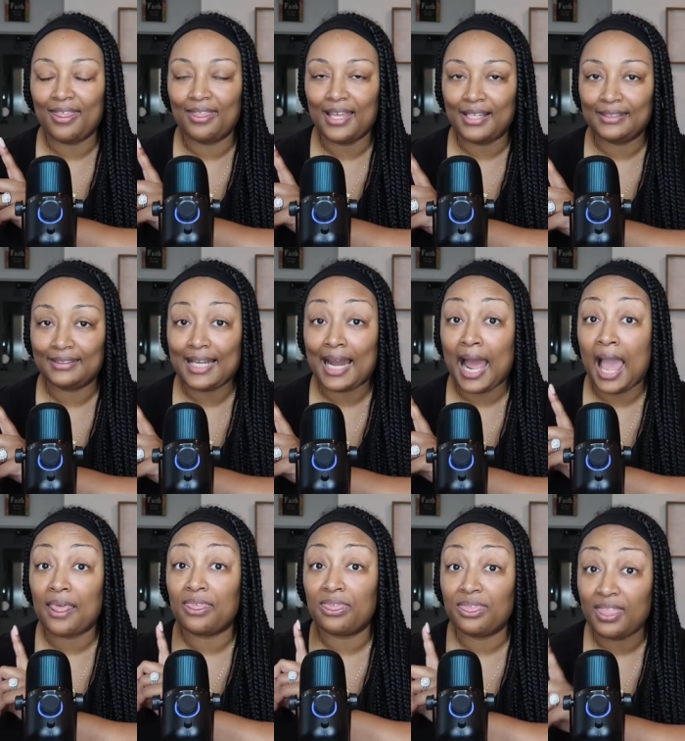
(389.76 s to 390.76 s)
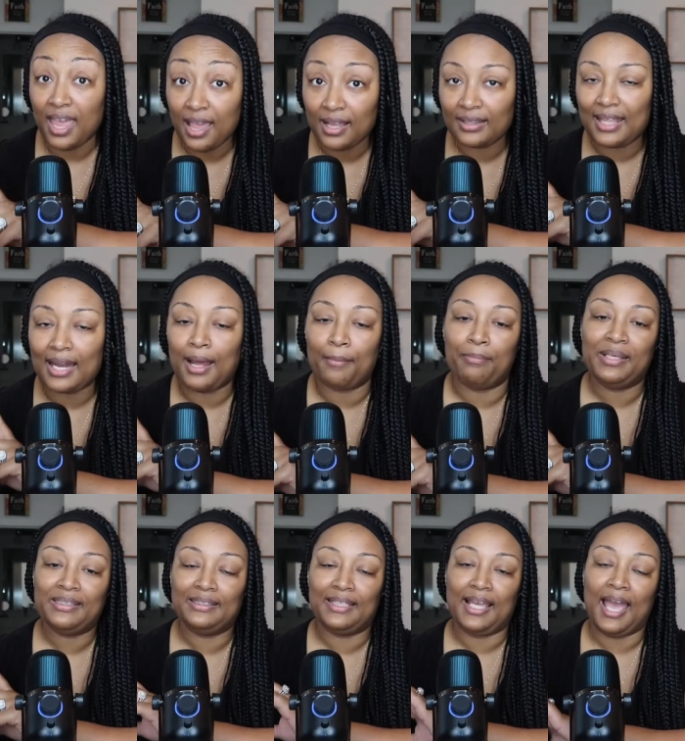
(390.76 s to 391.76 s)
things that I think that I'm
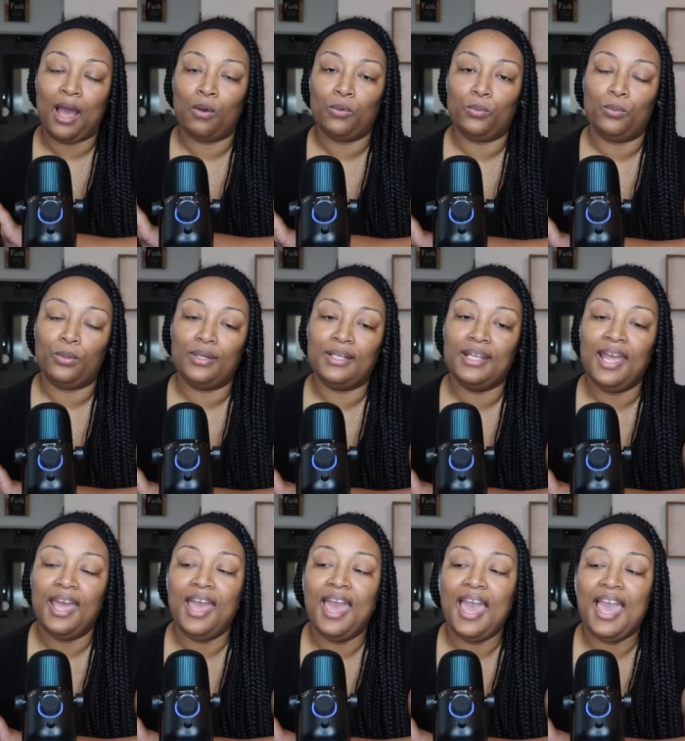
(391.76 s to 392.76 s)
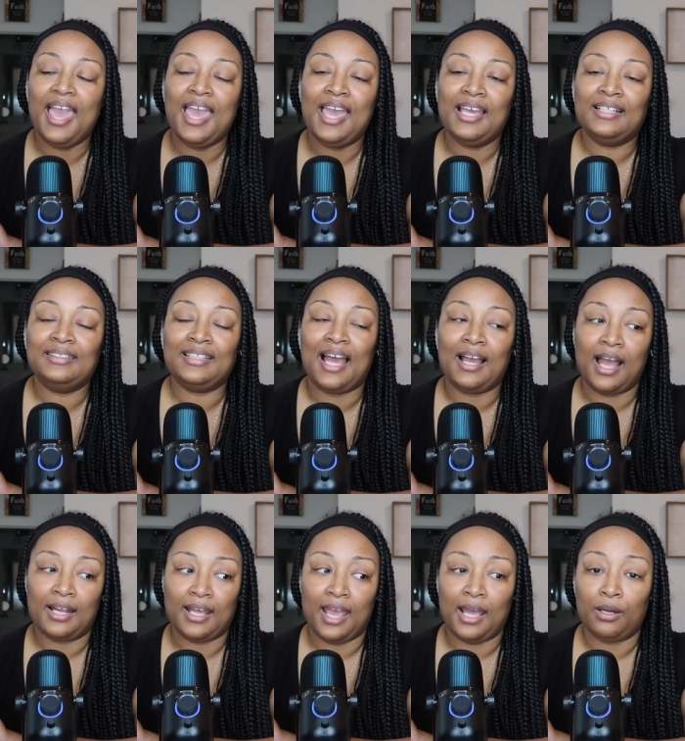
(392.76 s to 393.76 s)
missing out on. And I
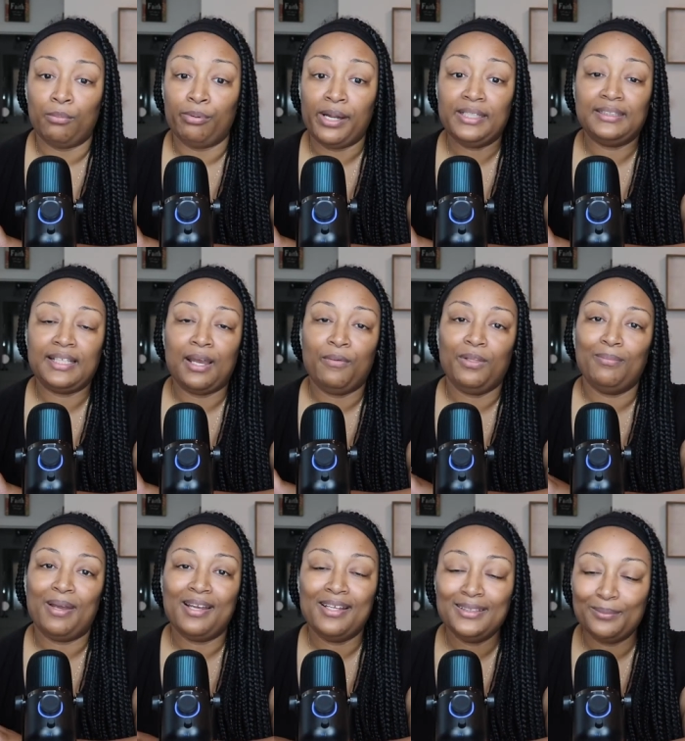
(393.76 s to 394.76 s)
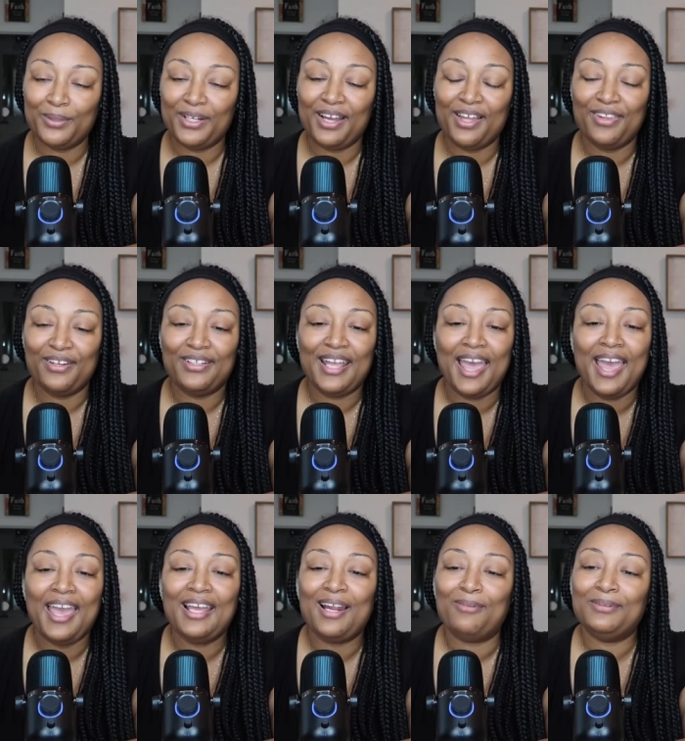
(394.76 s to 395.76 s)
kind of had a breakdown with my husband the other
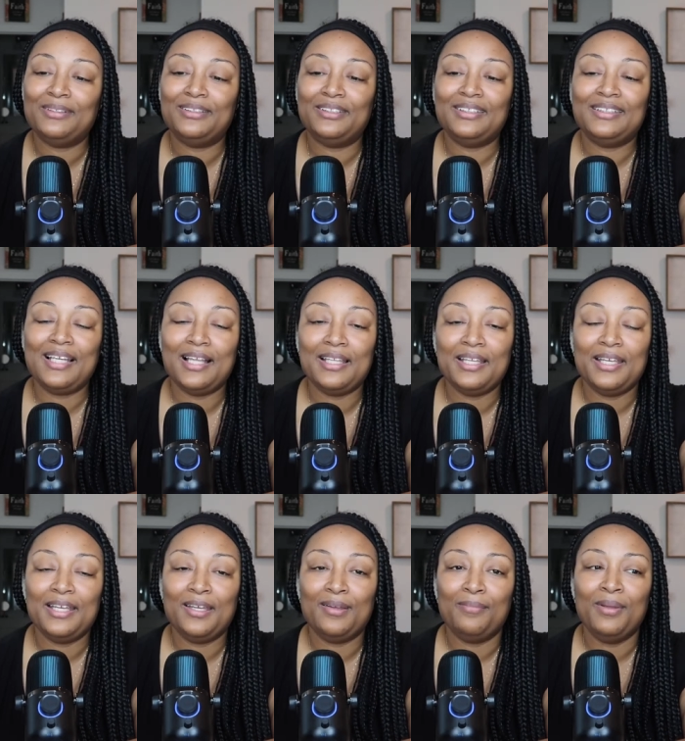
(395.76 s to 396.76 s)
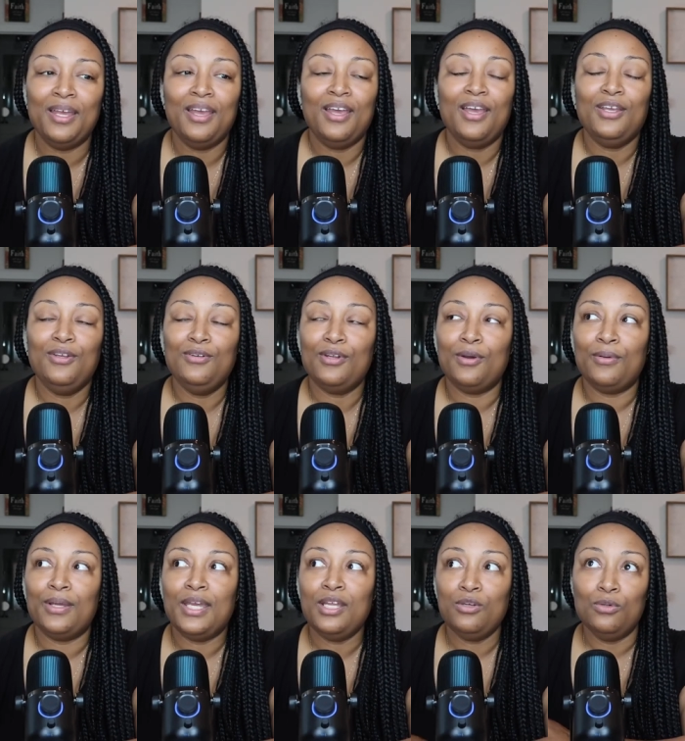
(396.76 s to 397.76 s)
day and I was just telling him, you know,
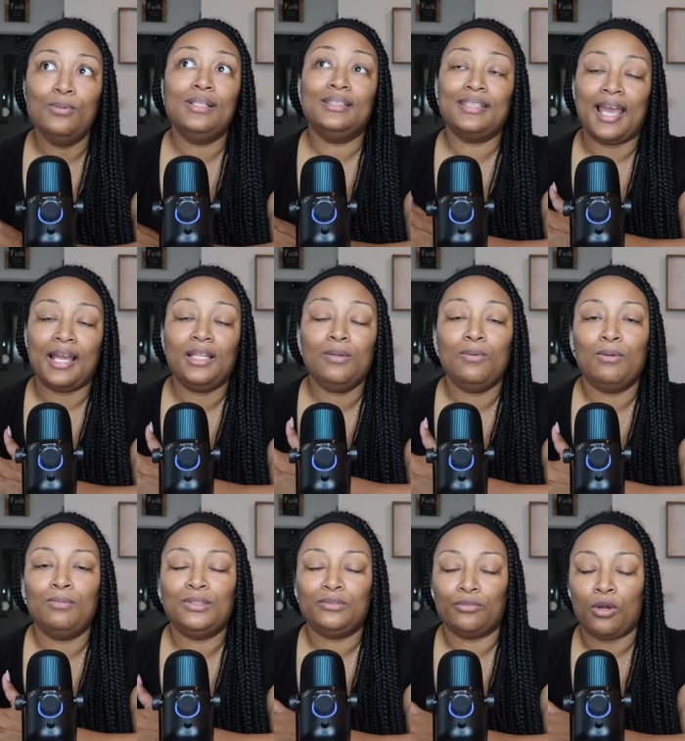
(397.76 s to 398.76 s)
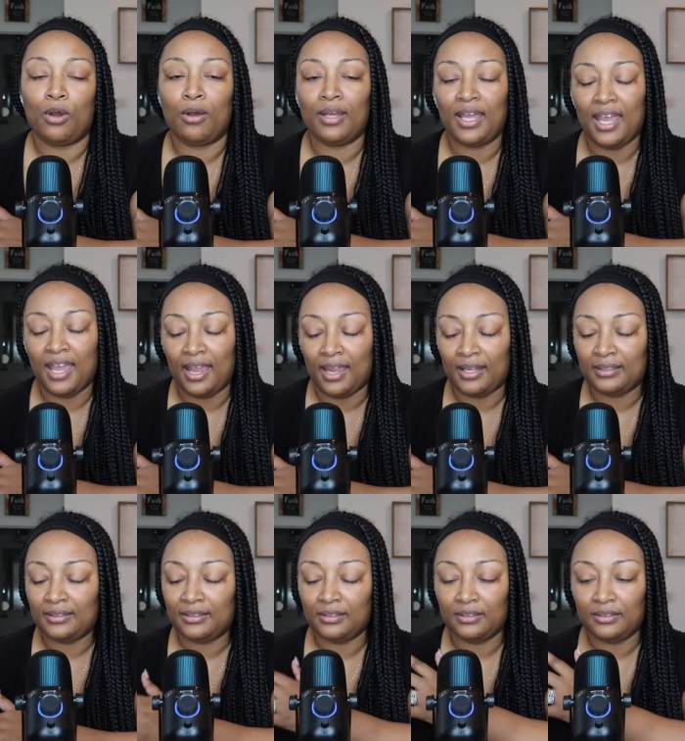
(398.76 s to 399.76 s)
he knew exactly what was wrong. And